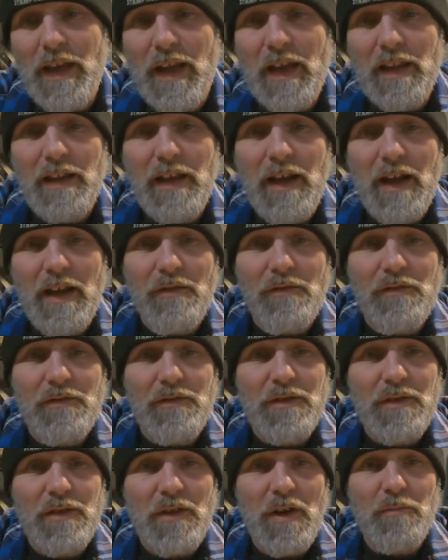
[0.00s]
that last
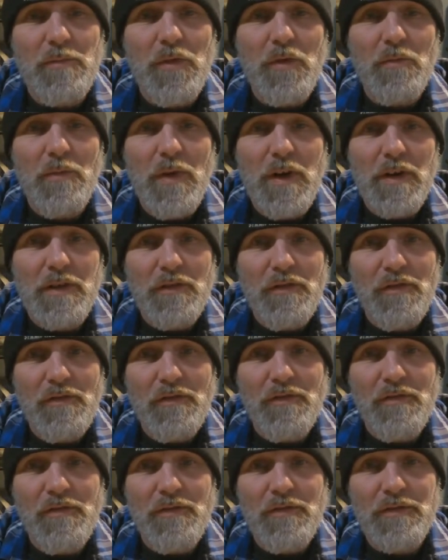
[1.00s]
couple
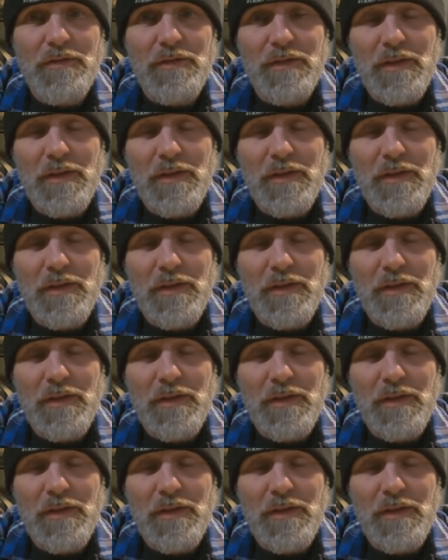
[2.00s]
months,